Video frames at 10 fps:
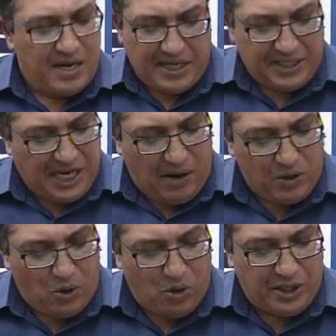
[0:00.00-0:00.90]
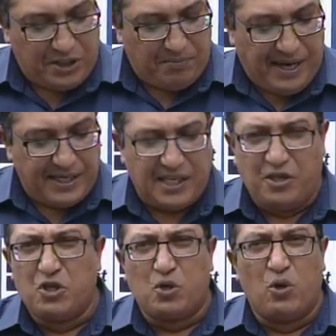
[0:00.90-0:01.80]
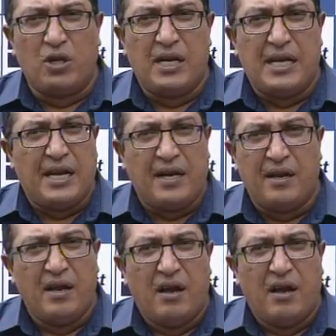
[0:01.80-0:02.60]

He's here with all his mates, and you saw the lead-in.